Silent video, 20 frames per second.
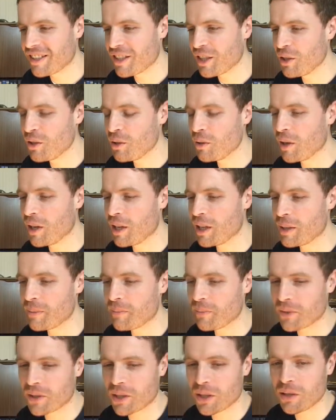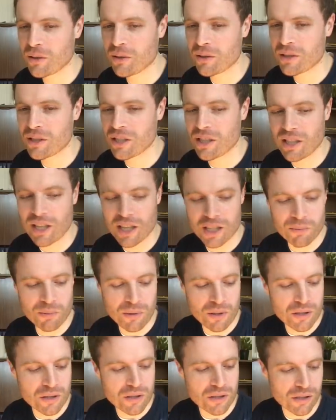Two CEX
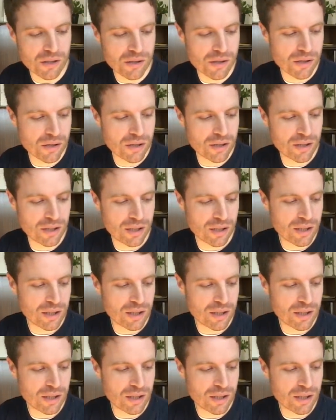purchases.